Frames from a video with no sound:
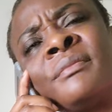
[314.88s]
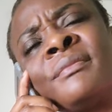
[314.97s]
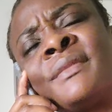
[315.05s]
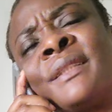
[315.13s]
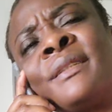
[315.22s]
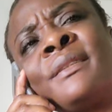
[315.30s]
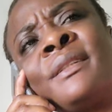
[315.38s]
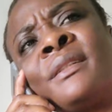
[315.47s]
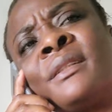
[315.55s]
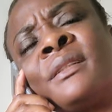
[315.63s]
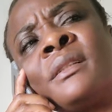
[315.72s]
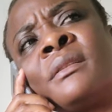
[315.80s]
No.
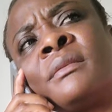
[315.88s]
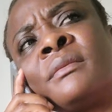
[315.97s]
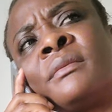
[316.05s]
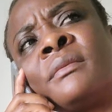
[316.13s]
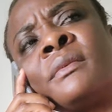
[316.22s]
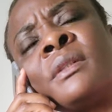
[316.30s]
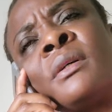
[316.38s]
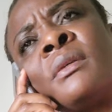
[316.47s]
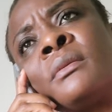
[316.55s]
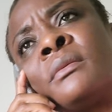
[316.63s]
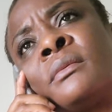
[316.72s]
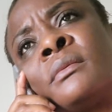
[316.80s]
No.
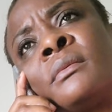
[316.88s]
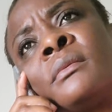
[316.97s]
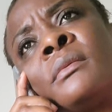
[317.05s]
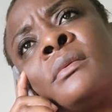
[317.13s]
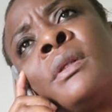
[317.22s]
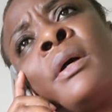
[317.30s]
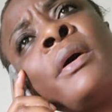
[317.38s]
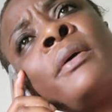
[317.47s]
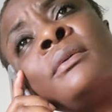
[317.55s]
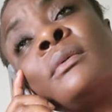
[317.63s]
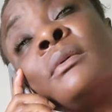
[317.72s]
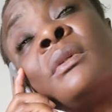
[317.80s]

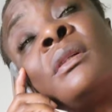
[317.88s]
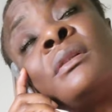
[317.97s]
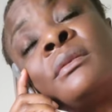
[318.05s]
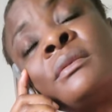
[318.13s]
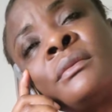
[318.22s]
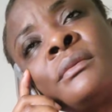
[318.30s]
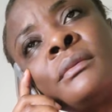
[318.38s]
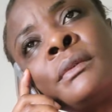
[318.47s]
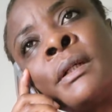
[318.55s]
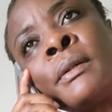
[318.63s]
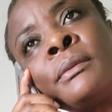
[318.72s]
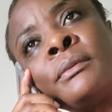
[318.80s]
No. Look,
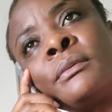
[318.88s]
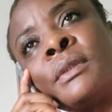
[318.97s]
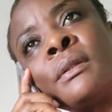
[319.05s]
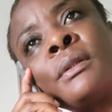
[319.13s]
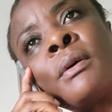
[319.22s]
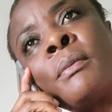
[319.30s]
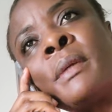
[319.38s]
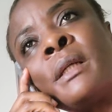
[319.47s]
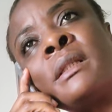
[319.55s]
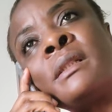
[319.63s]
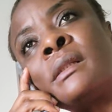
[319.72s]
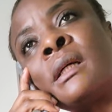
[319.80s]
don't
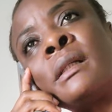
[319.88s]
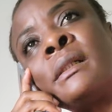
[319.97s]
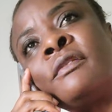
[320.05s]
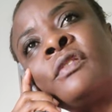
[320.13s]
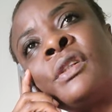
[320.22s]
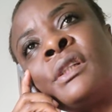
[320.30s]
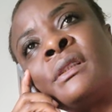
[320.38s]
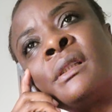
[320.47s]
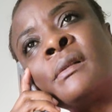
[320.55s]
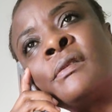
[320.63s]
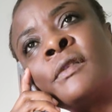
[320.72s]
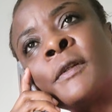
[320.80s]
make this ugly for
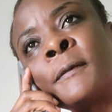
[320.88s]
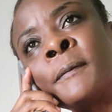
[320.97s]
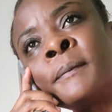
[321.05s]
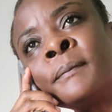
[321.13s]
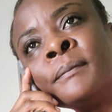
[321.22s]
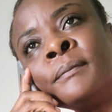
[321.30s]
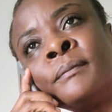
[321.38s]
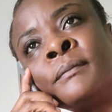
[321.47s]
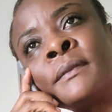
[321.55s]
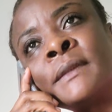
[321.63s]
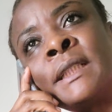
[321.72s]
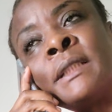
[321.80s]
yourself.
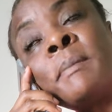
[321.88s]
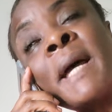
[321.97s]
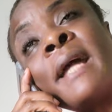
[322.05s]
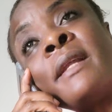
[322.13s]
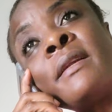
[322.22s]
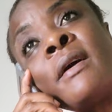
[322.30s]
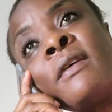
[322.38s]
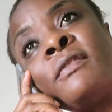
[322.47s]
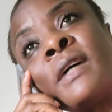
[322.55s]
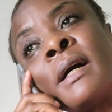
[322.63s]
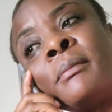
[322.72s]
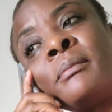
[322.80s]
It's bad enough.
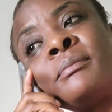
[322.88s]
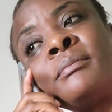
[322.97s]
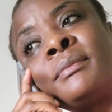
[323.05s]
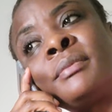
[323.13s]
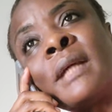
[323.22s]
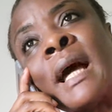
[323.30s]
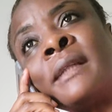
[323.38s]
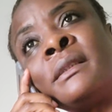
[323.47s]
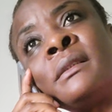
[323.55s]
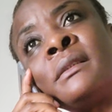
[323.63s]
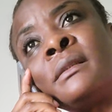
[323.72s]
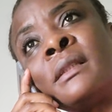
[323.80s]
I
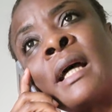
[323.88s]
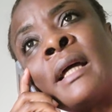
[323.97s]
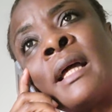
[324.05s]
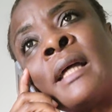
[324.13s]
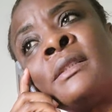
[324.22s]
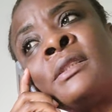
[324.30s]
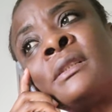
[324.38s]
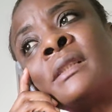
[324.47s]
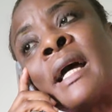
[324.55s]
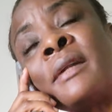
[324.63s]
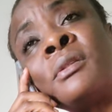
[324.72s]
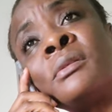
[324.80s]
just
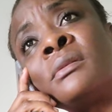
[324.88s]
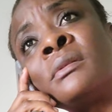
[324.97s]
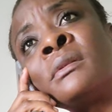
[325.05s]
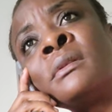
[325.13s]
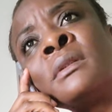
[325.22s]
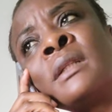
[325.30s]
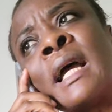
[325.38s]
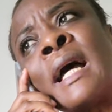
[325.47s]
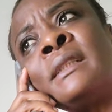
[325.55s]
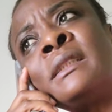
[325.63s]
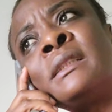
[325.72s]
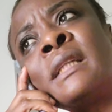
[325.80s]

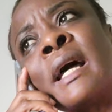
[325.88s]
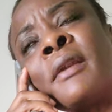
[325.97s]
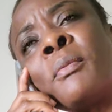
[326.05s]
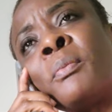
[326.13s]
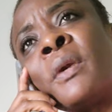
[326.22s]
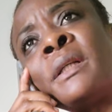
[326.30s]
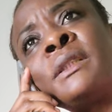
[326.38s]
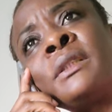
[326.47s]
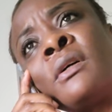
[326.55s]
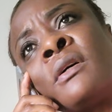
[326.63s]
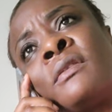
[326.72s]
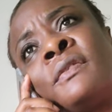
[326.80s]
gotta brush it
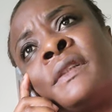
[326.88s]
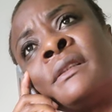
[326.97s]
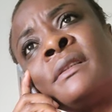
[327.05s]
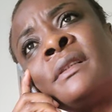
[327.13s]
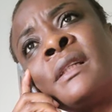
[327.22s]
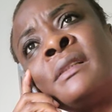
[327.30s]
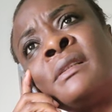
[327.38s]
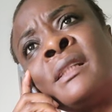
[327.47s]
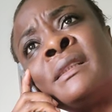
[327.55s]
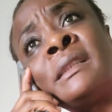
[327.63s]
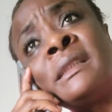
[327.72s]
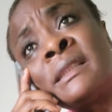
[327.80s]
off
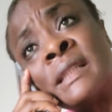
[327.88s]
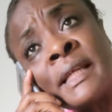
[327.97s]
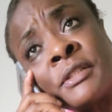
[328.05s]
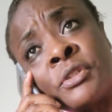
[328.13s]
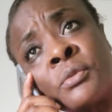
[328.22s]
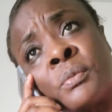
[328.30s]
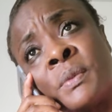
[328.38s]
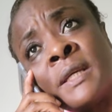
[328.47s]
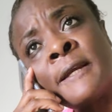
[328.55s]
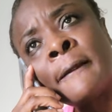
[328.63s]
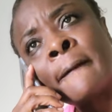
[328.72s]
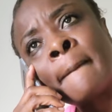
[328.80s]
and just let you be,